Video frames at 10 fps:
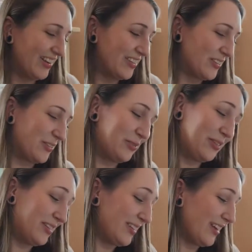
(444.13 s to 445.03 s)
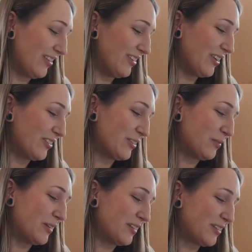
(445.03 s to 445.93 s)
So let's see how it goes. I'm going
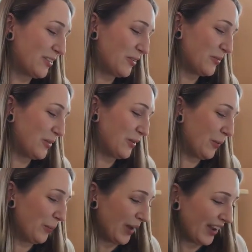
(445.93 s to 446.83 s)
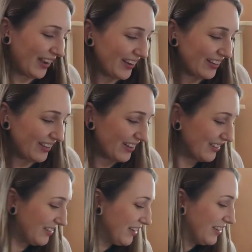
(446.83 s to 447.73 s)
to start with a bite
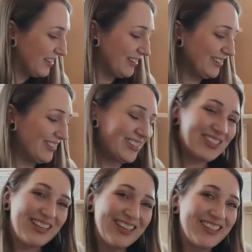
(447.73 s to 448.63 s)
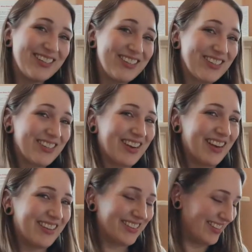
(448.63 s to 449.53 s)
that looks like it just
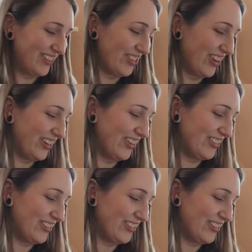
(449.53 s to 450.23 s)
has the Jell-O.